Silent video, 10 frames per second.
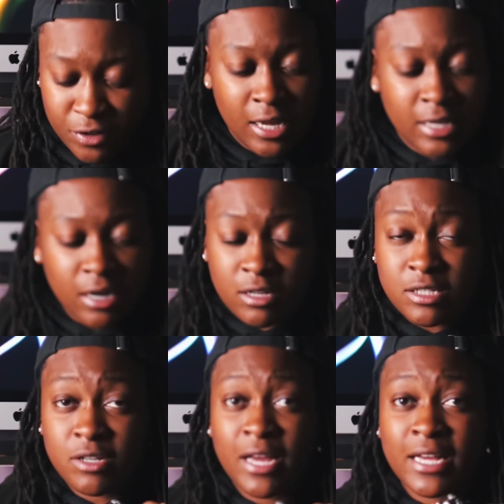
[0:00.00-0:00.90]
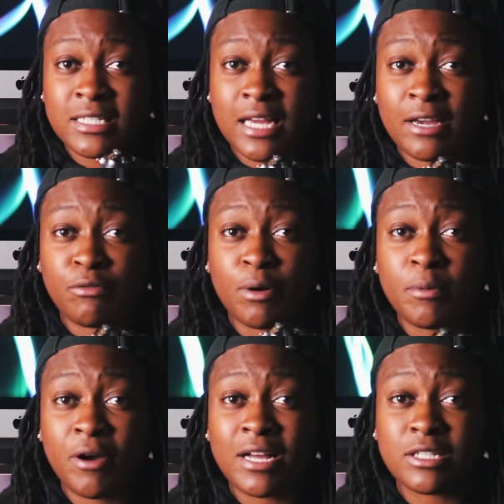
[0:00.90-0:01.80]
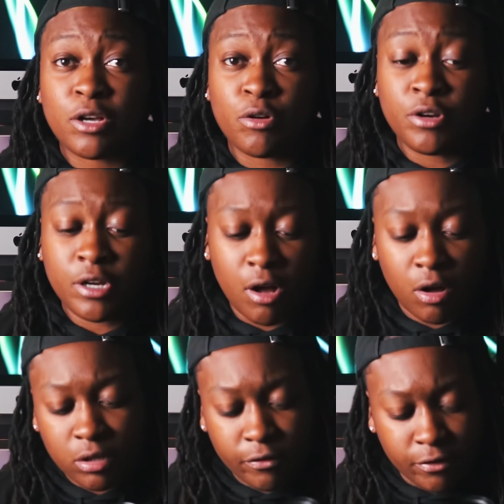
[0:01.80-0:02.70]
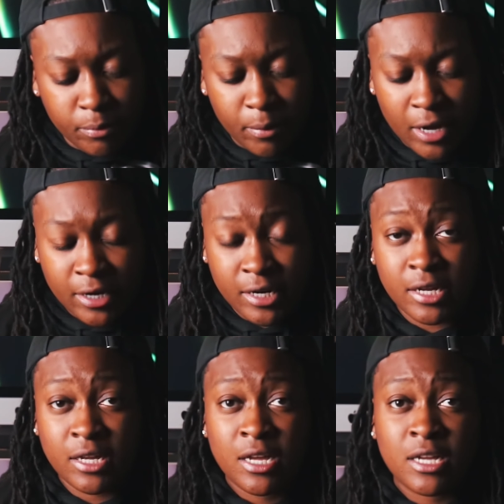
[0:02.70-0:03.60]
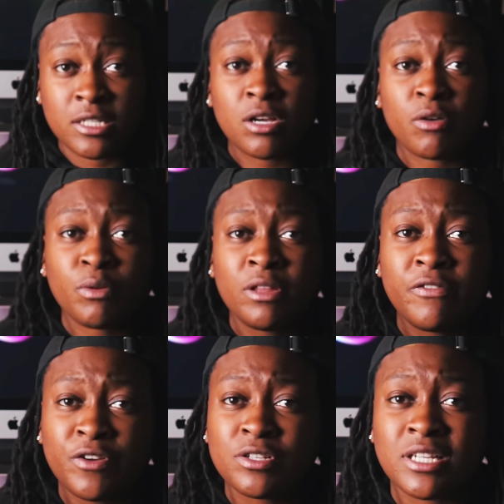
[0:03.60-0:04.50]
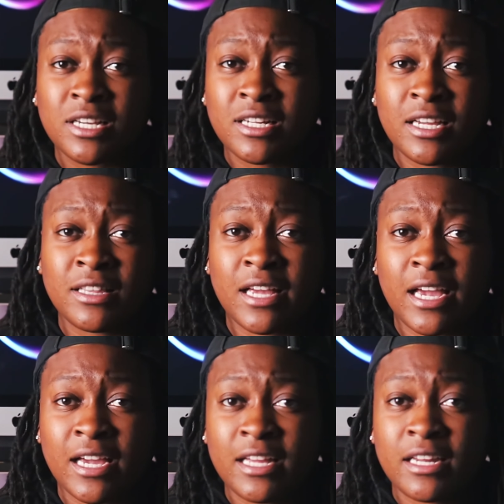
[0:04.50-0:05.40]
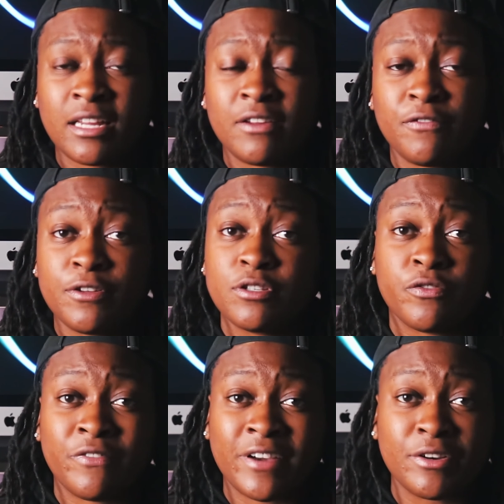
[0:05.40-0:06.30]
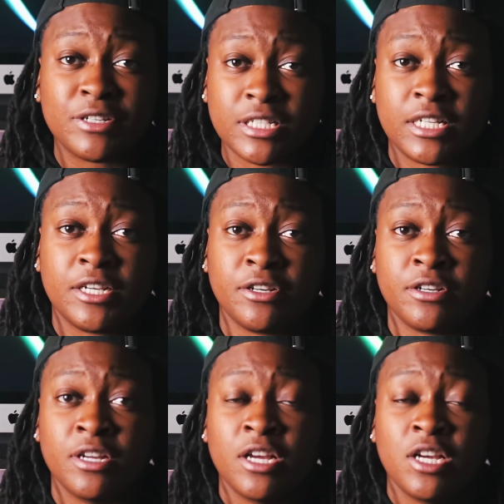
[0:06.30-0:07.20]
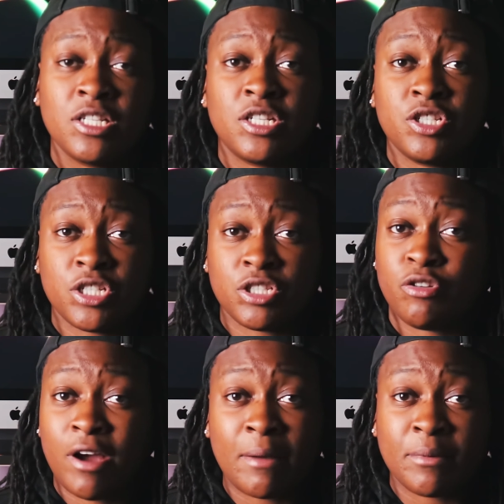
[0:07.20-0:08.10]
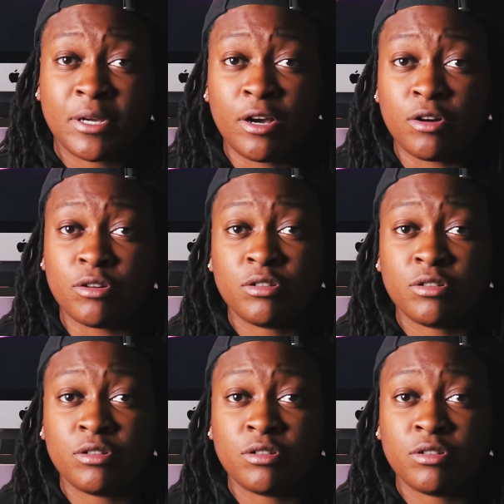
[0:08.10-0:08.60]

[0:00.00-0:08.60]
It also has a rubberized coating all over the body, so it really feels good in the hand and it feels very secure to just grab and go.